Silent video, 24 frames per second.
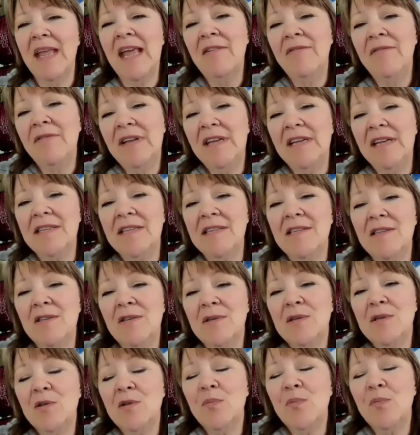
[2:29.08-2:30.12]
evidence
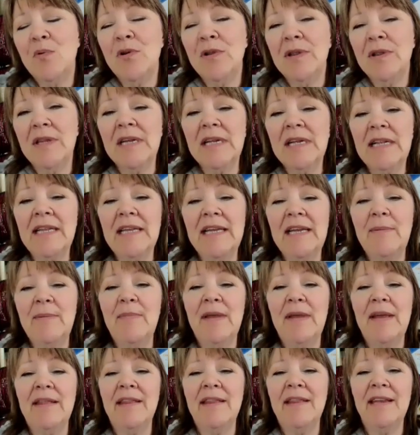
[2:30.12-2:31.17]
to support the
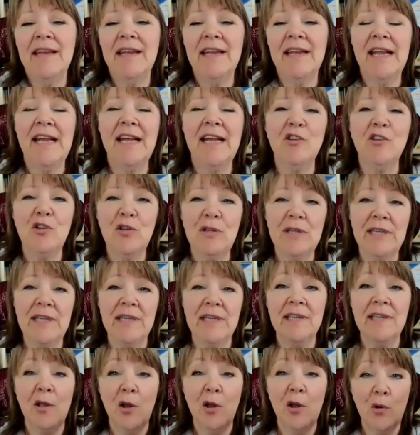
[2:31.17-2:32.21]
claim that they can
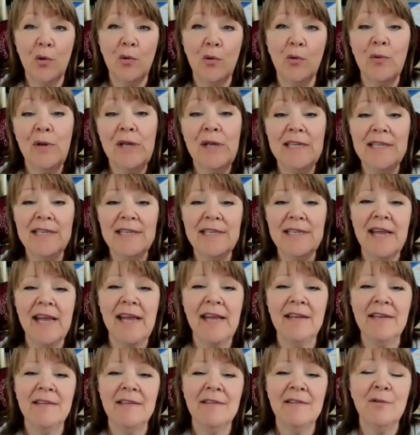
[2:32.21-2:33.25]
actually
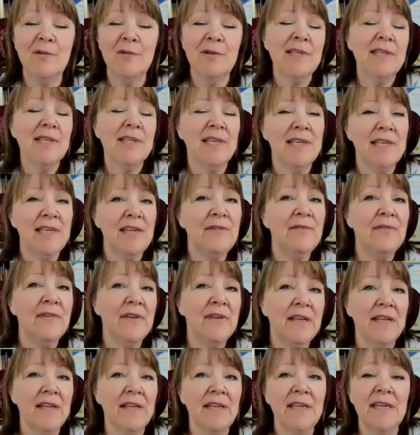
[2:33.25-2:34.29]
reset or
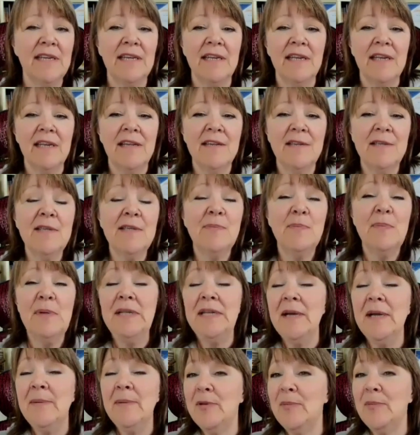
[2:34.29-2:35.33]
significantly
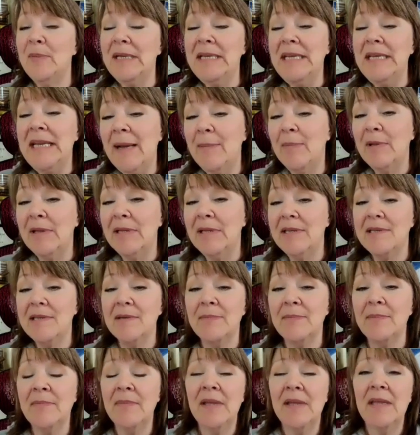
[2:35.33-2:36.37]
speed up the
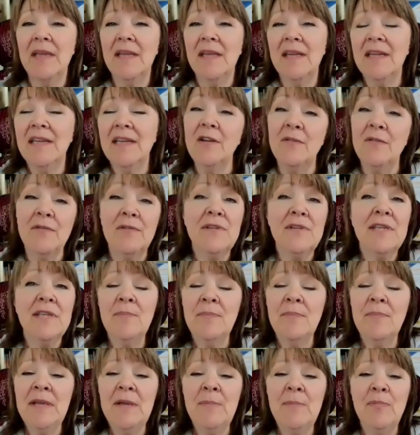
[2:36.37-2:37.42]
metabolism. Now, for
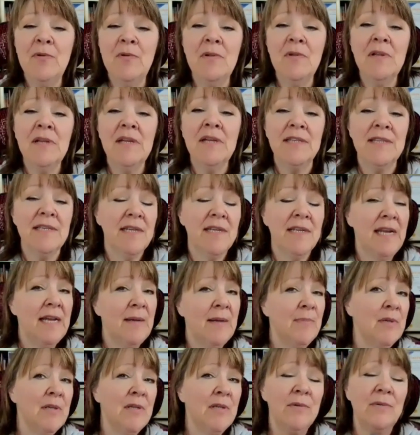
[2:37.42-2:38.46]
some people, it's an
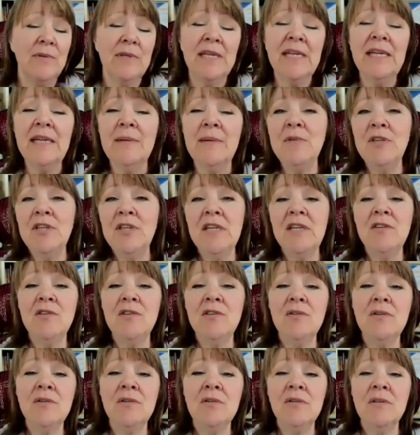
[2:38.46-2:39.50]
absolute game
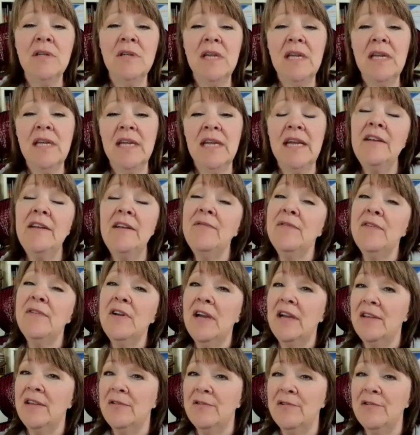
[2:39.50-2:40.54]
changer, and
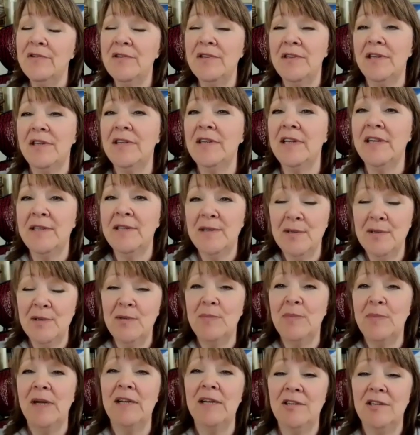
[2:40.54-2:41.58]
for others, not so
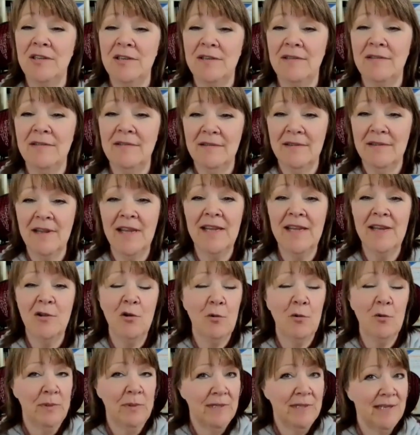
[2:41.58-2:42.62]
much. I
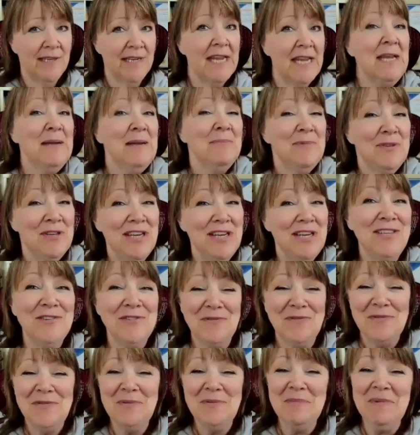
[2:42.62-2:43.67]
hope it's a game
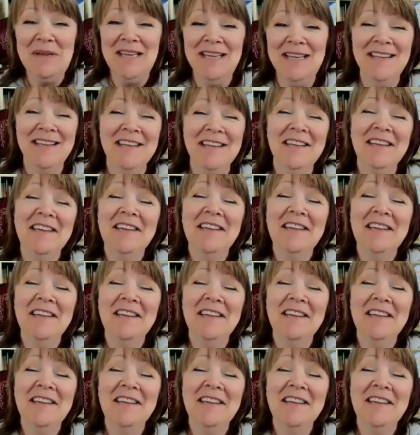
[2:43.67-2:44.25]
changer for me.